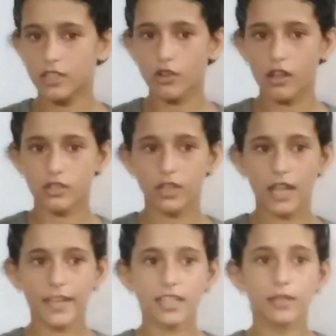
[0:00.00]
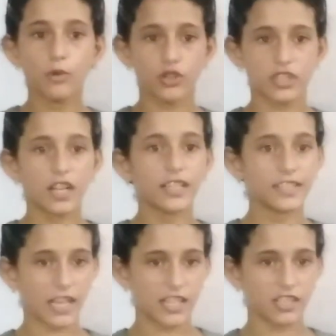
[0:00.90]
is also like emotional
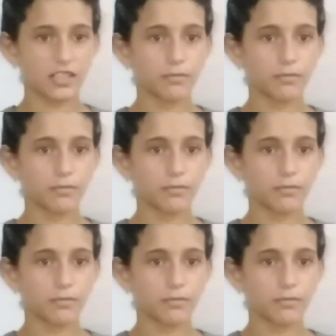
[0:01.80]
intelligence,